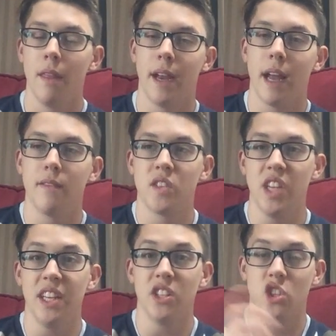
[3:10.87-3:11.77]
that I've
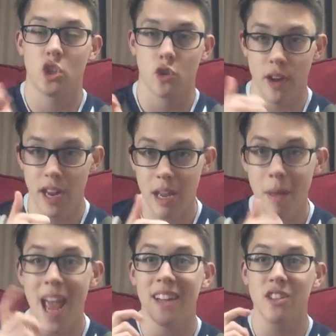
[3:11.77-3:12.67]
seen is
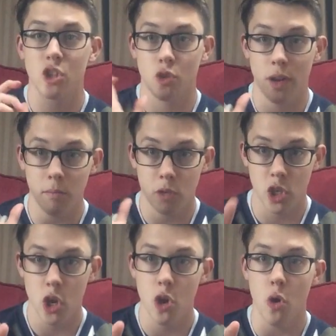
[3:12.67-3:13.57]
Scream and Scream
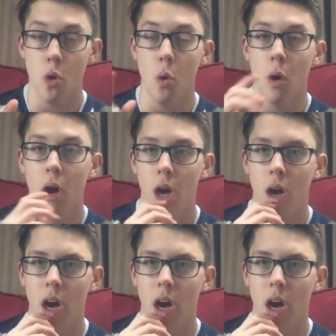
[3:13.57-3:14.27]
2.